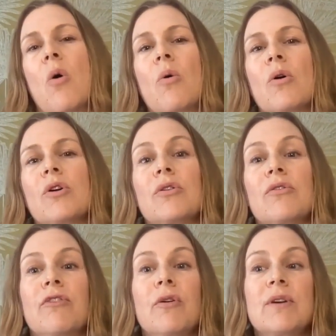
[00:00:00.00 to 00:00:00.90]
or you're
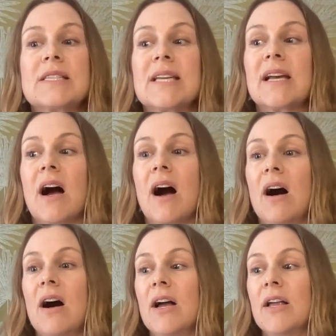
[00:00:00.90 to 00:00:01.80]
focusing
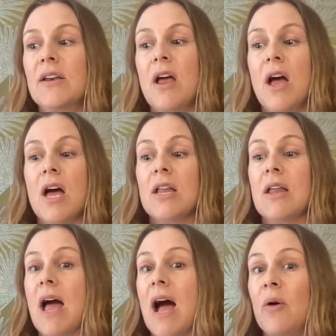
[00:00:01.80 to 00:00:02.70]
on
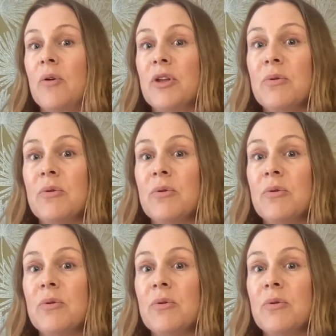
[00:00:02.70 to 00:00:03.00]
how